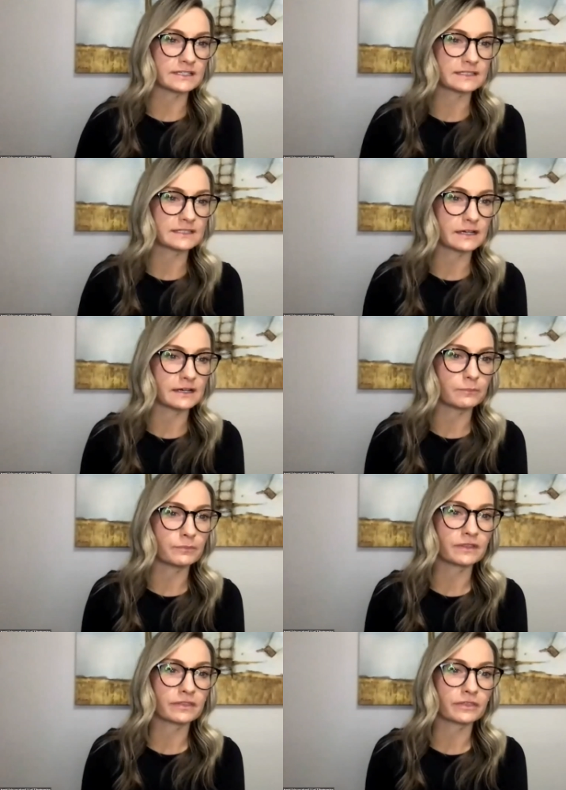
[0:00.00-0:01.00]
Is
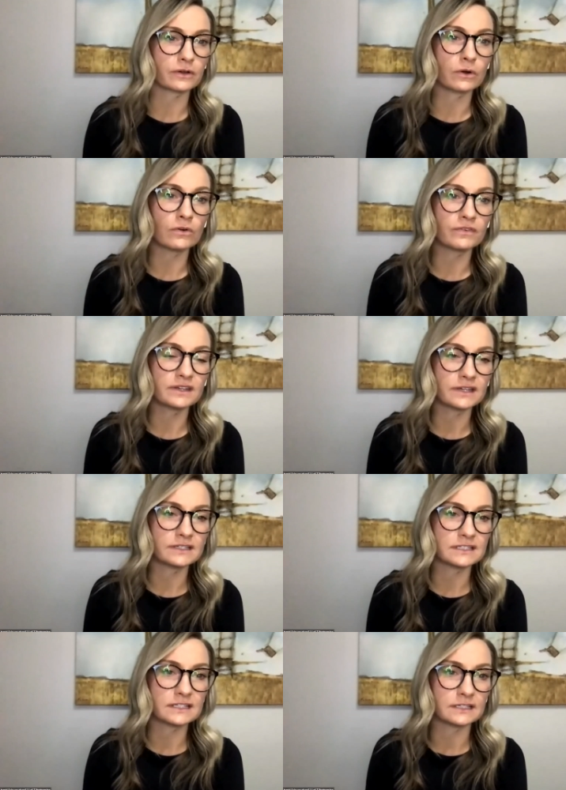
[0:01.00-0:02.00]
with the
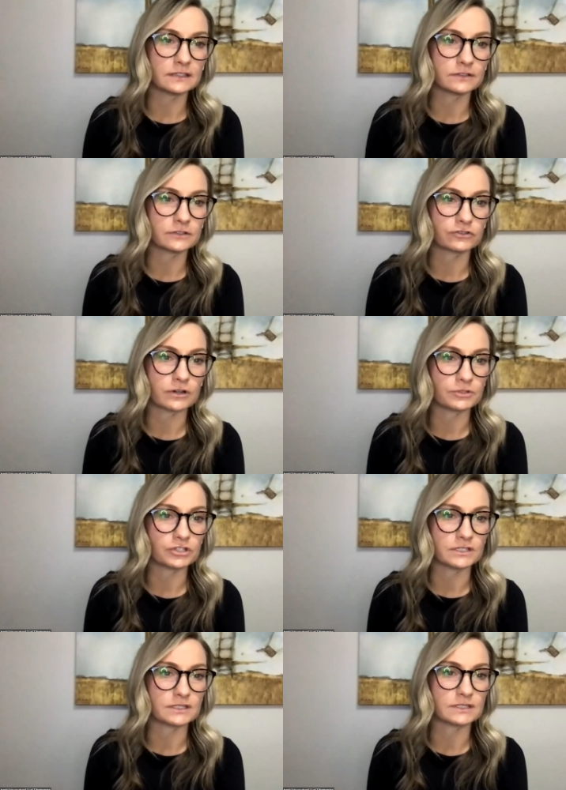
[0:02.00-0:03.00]
COVID-19
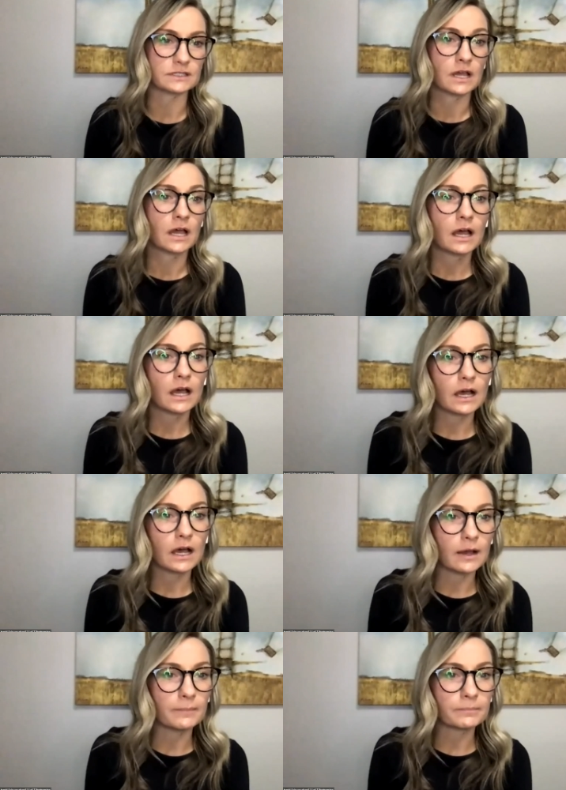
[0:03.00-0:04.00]
disruptions
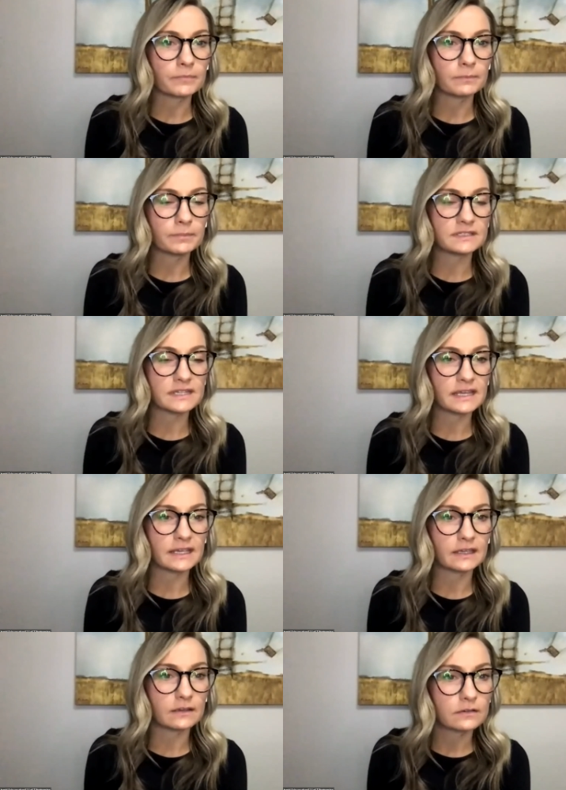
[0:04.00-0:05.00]
be
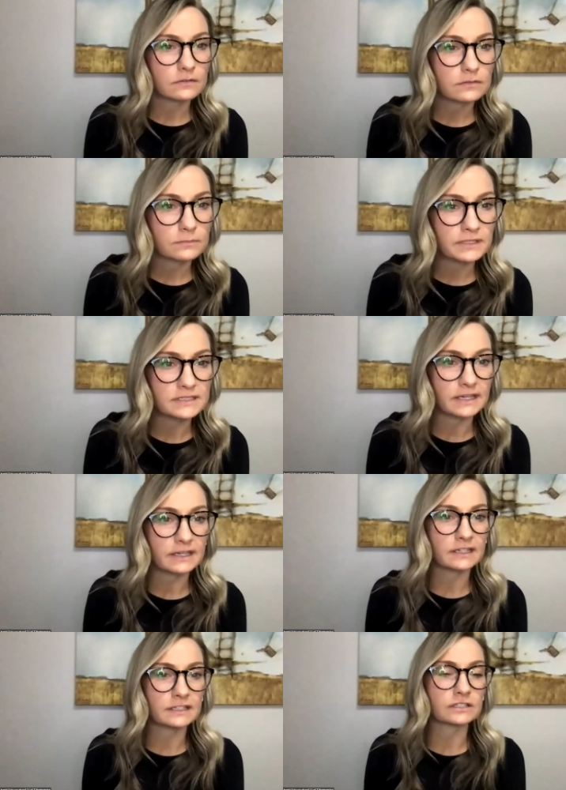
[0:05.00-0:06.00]

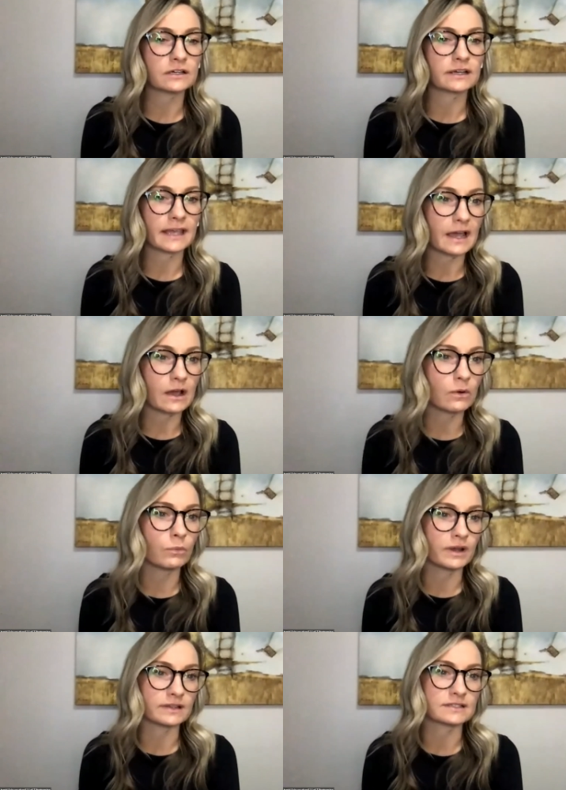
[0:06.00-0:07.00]
taken into
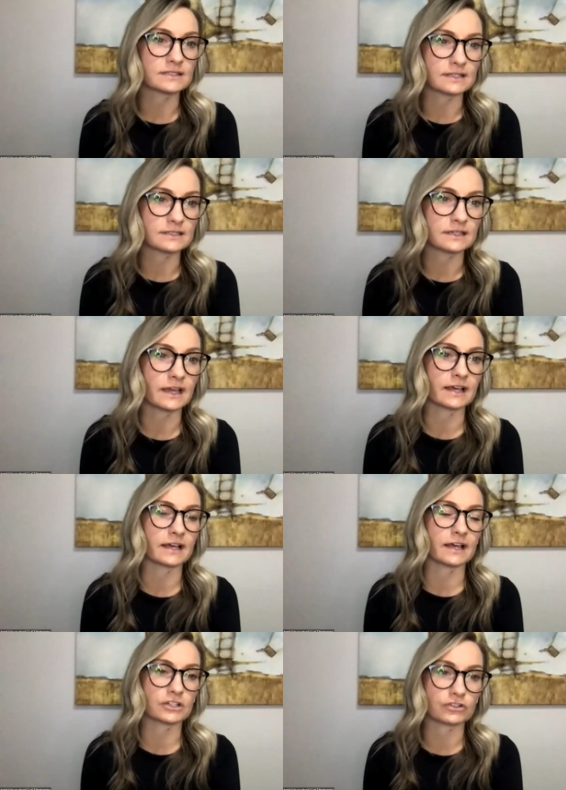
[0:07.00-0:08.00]
account when assessing
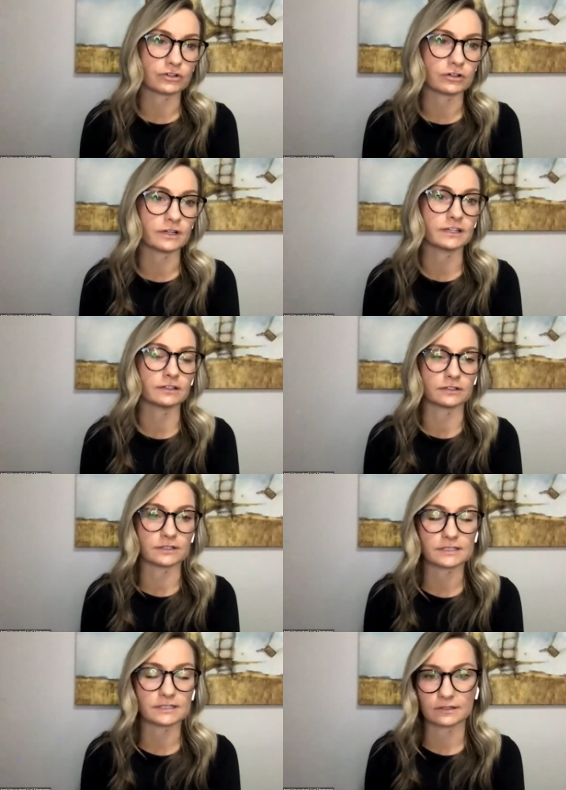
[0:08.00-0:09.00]

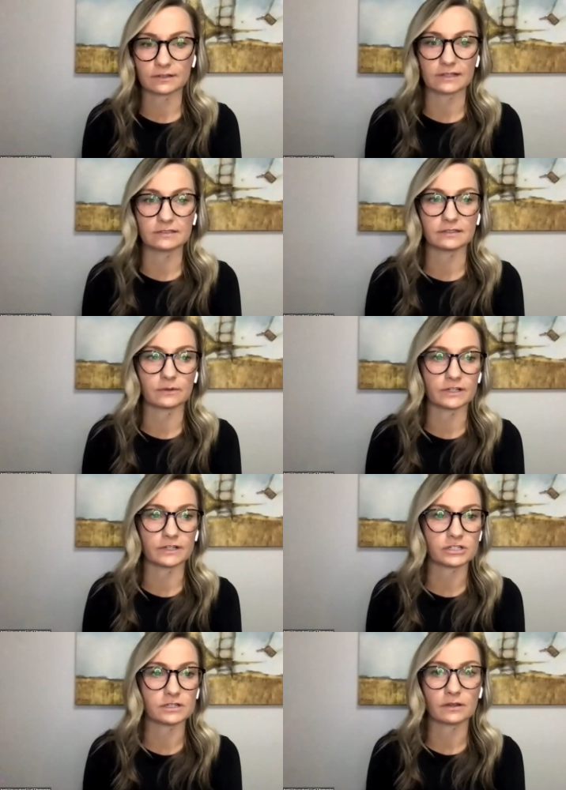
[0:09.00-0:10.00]
extracurriculars? Excellent
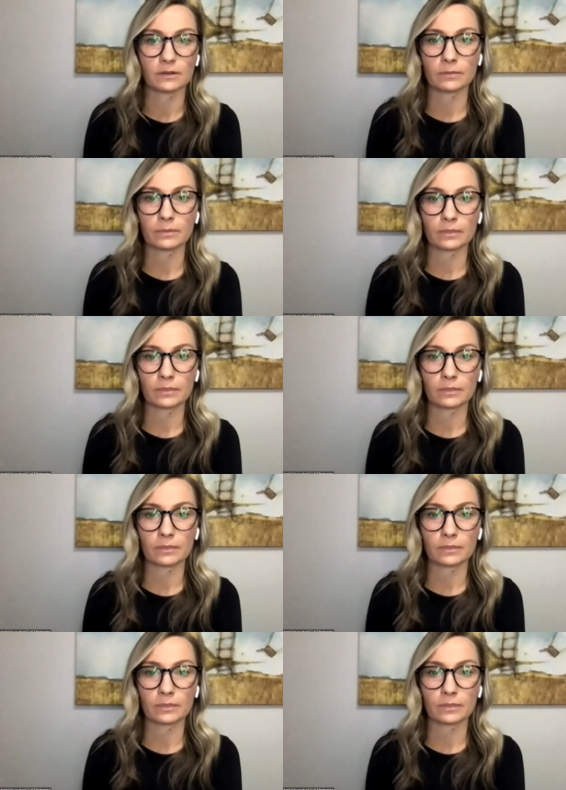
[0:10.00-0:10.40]
question.